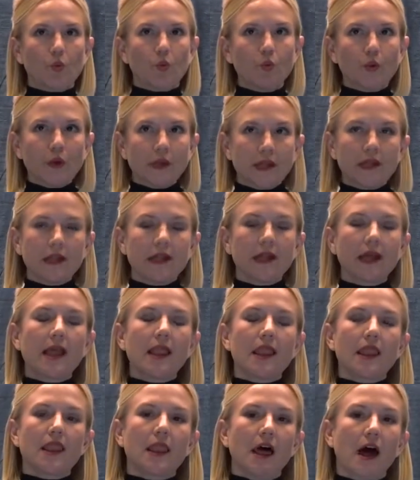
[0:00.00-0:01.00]
really
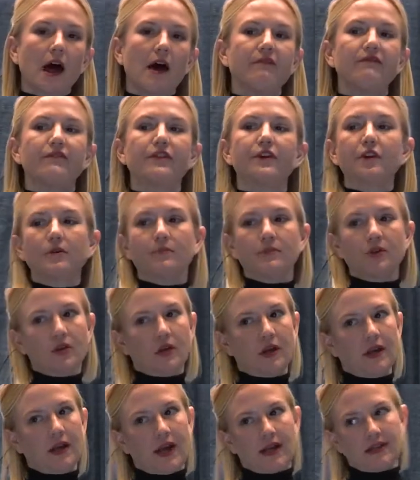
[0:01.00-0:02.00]
love the
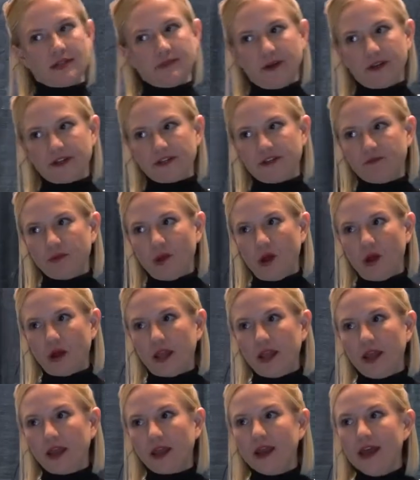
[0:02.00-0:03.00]
community aspect of
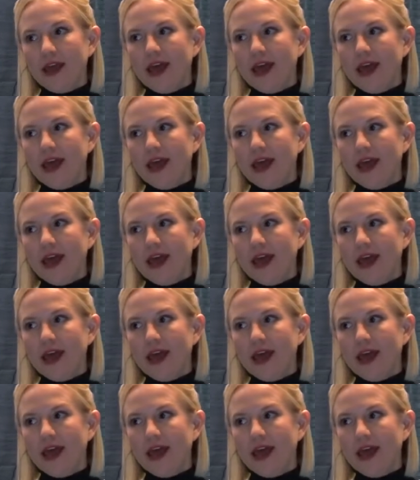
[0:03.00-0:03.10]
blogging.